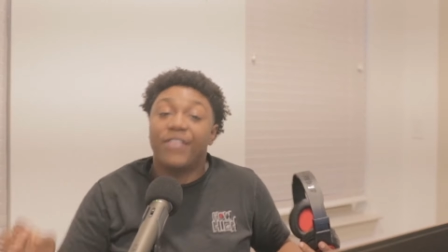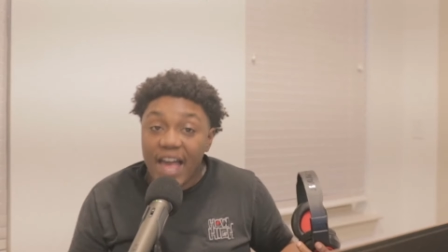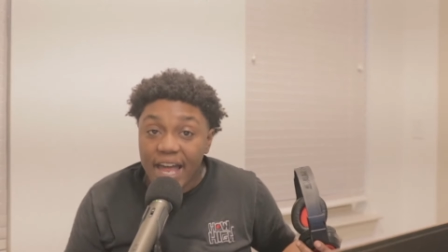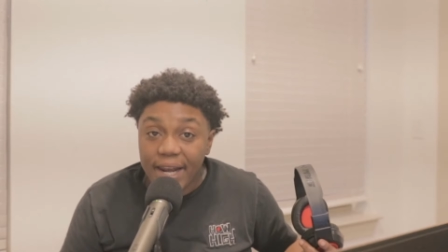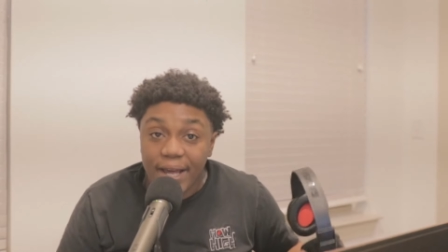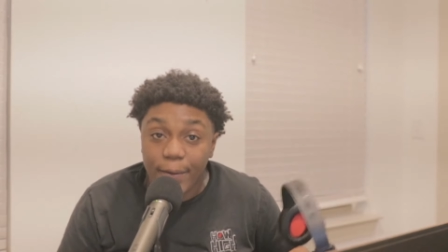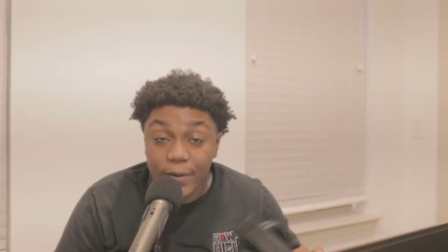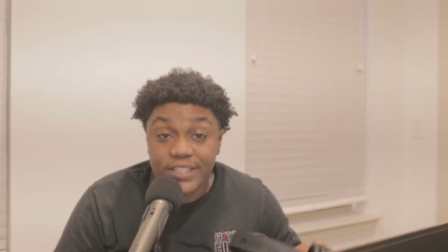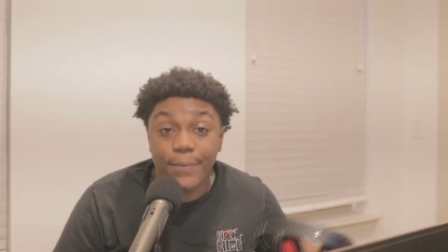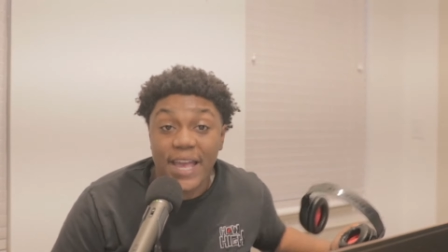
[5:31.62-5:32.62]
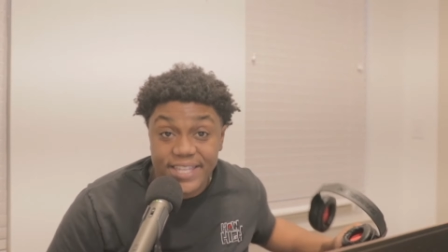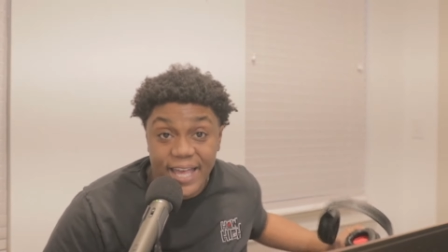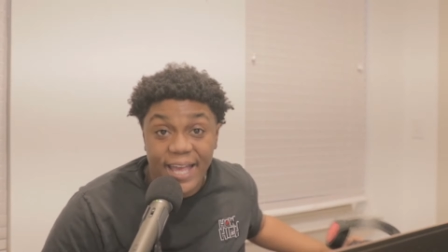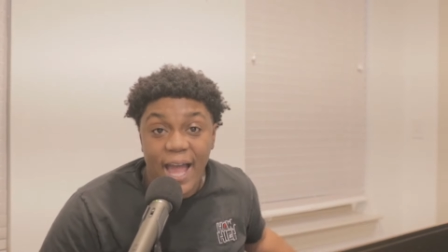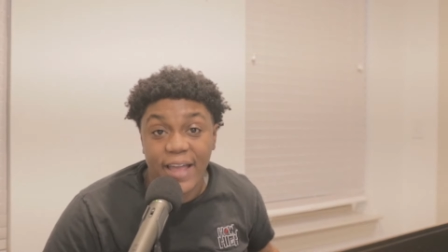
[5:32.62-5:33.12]
That was
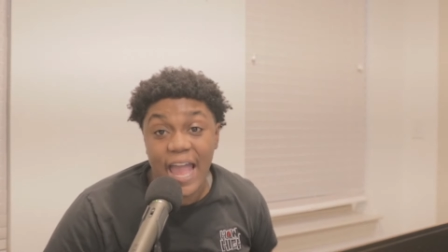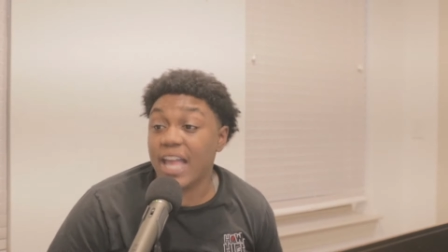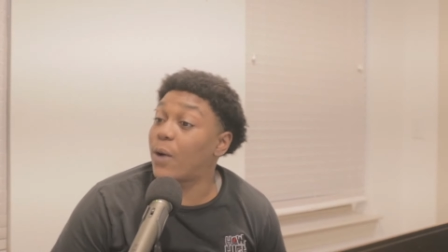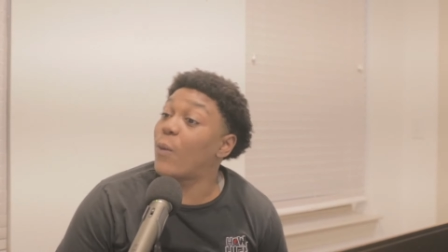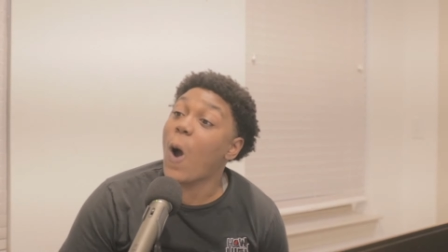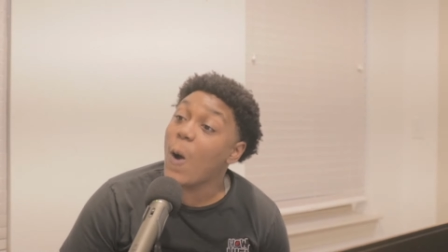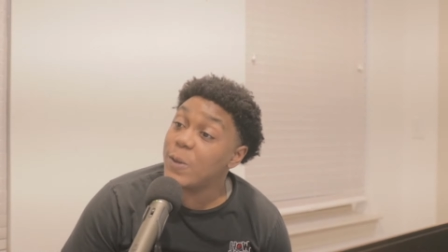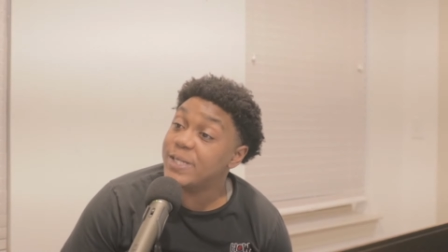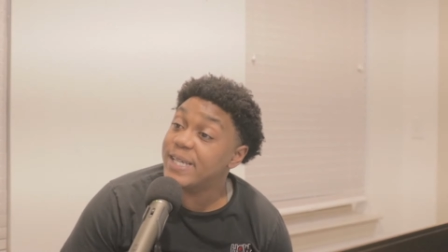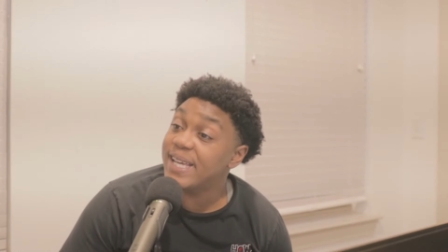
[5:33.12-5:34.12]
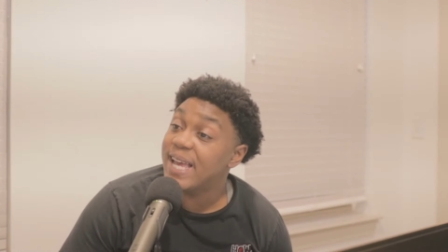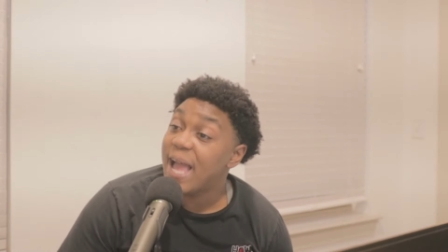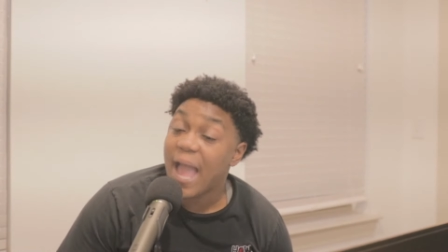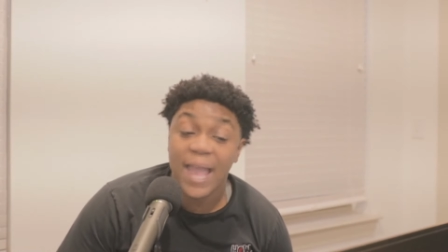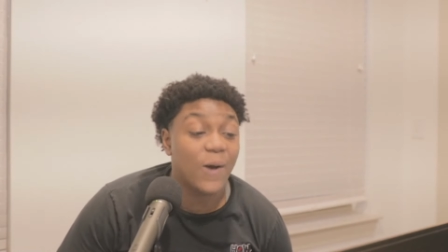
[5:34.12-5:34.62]
amazing. Okay, I ain't gonna hold you.
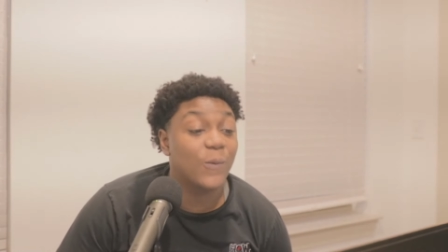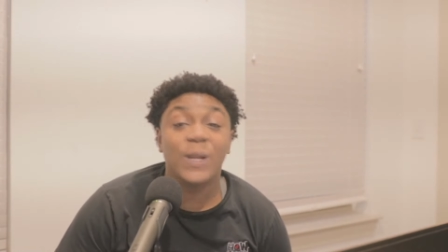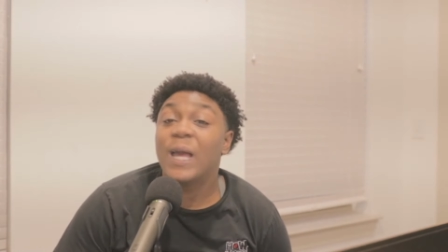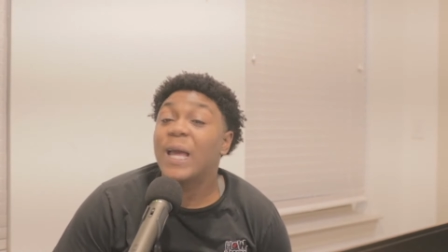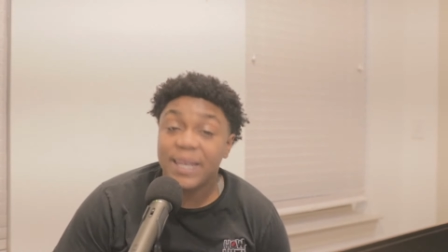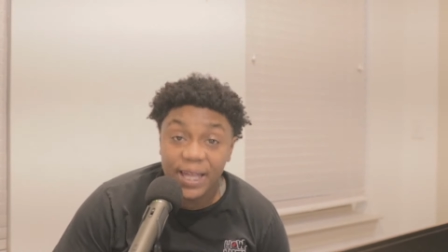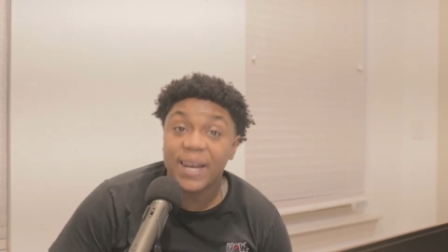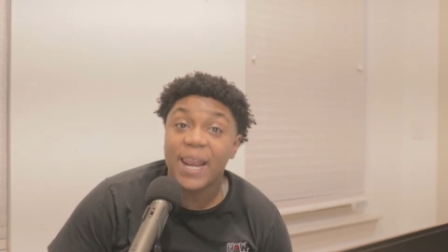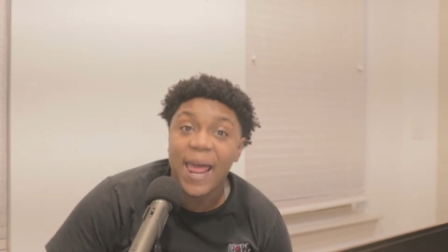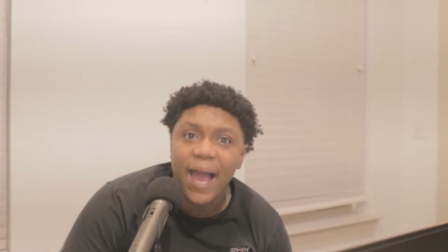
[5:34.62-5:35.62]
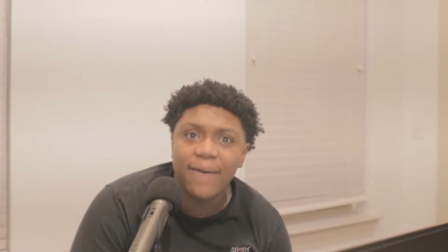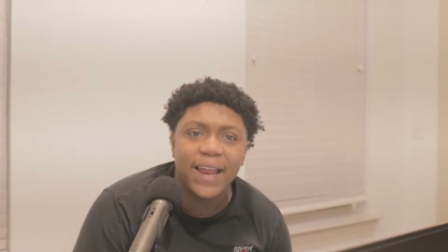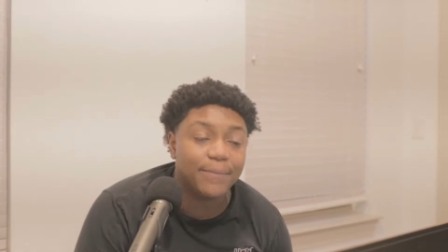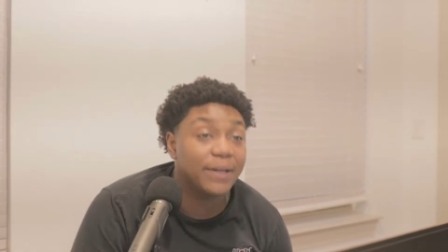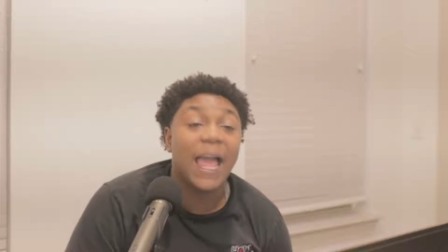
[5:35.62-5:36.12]
I ain't gonna none of that. All
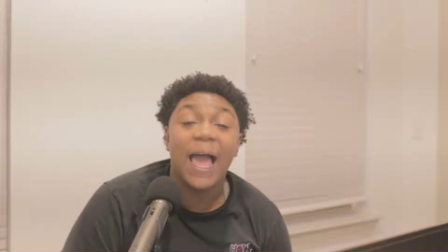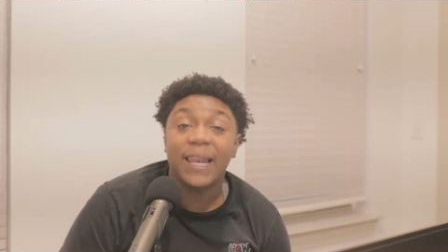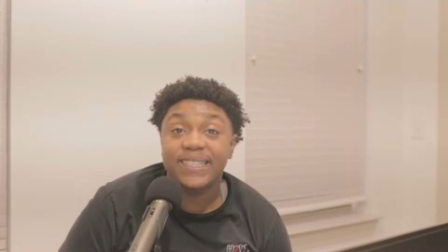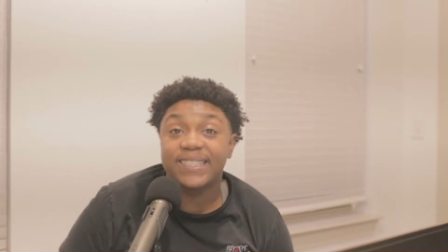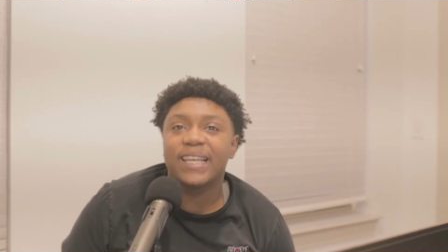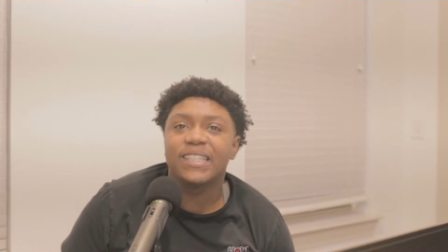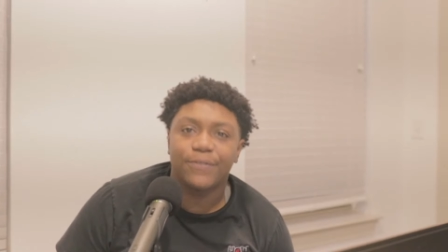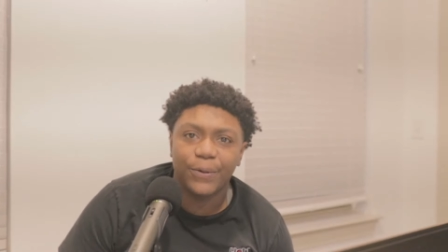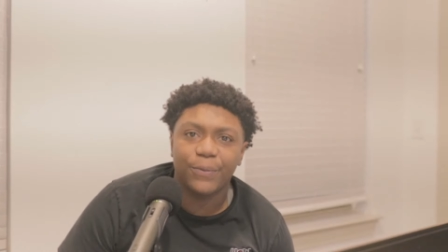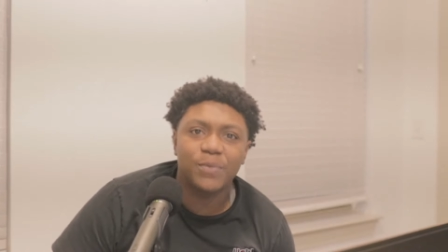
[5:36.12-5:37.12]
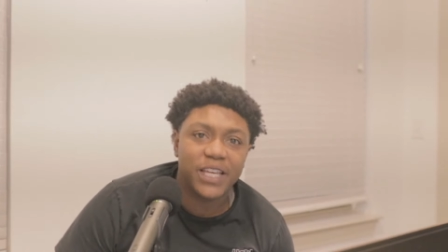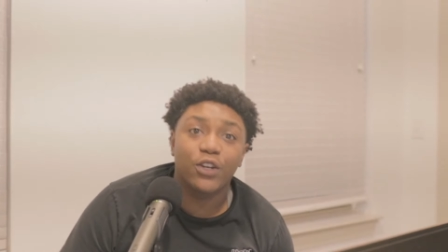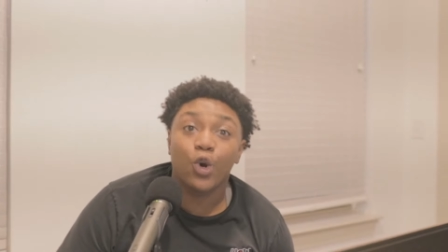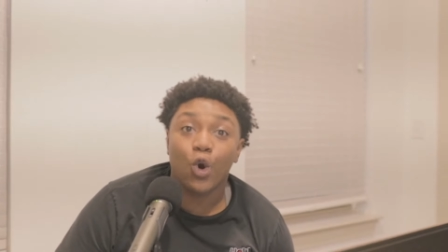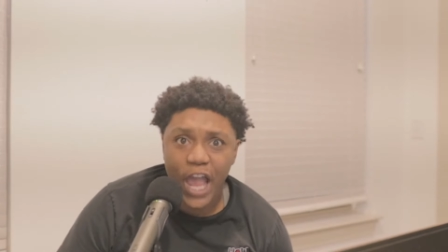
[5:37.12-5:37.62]
right, but Alex is a fool. I'm
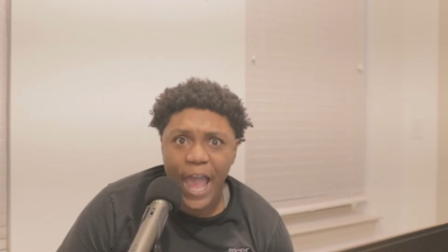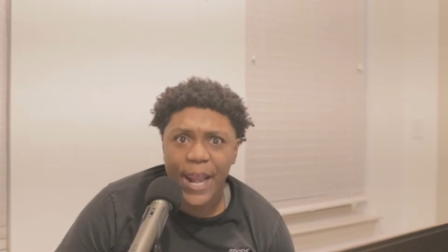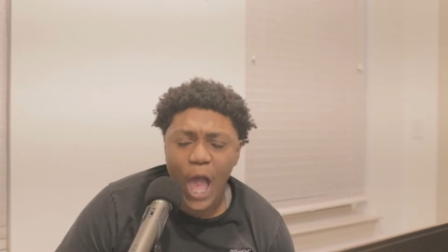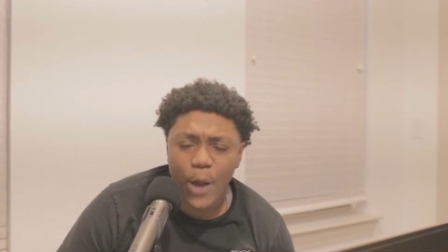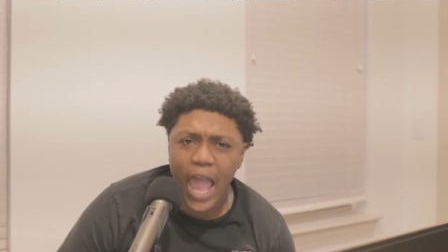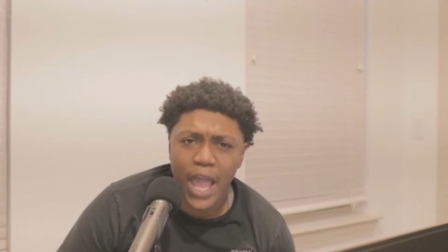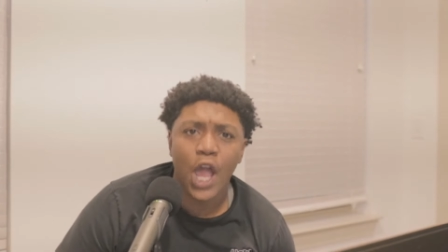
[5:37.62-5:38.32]
telling her dad. Okay,